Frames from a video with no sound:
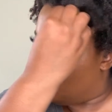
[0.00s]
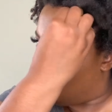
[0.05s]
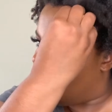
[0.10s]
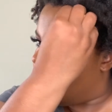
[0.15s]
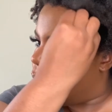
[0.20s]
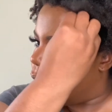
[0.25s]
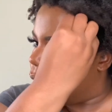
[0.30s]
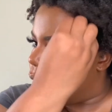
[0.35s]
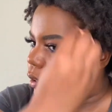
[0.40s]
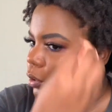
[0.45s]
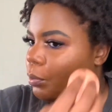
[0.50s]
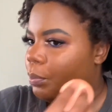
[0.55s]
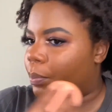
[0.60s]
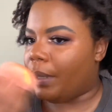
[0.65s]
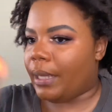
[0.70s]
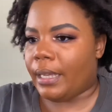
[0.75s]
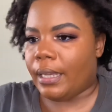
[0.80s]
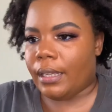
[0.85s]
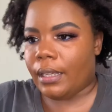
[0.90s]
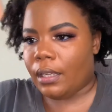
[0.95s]
a little
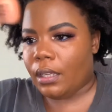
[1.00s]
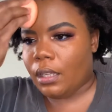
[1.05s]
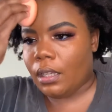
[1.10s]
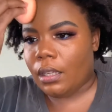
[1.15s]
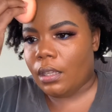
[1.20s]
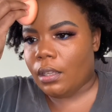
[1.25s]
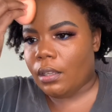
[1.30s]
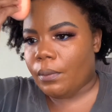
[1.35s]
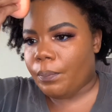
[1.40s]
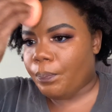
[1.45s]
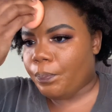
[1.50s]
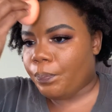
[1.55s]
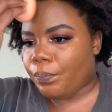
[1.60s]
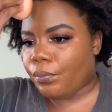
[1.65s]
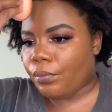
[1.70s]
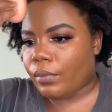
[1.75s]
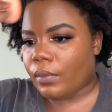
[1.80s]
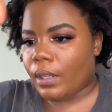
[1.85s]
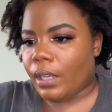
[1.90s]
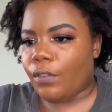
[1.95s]
bit,
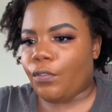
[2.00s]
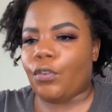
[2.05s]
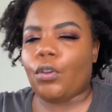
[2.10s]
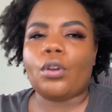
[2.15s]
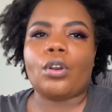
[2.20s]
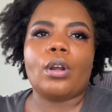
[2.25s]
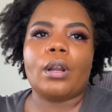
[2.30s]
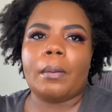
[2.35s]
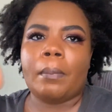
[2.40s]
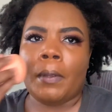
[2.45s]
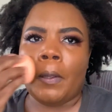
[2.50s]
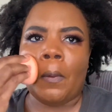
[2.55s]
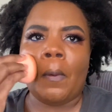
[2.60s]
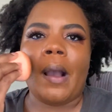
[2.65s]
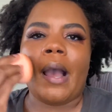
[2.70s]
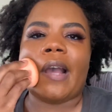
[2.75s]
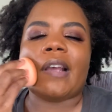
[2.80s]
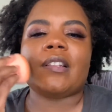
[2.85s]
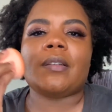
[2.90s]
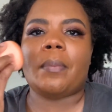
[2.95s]
if you're going to be
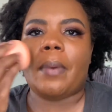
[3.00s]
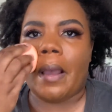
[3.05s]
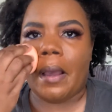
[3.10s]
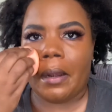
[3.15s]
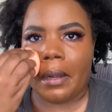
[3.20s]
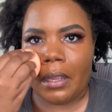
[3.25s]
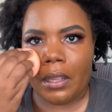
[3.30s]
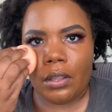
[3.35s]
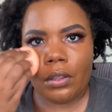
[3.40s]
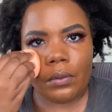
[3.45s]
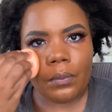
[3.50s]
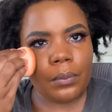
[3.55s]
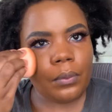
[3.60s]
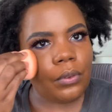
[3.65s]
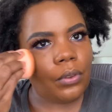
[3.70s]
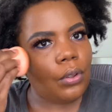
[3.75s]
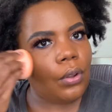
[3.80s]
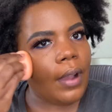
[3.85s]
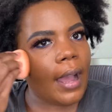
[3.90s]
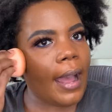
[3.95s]
wise about it,
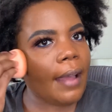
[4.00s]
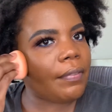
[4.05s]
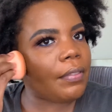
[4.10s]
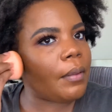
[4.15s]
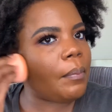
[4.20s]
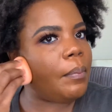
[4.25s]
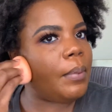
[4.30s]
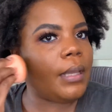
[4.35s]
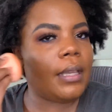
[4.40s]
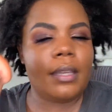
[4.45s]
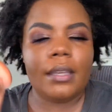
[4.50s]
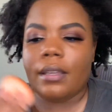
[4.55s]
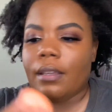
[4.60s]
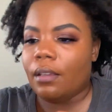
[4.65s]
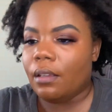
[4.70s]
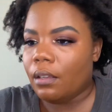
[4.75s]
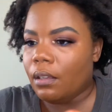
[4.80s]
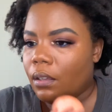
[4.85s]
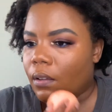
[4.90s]
you have to be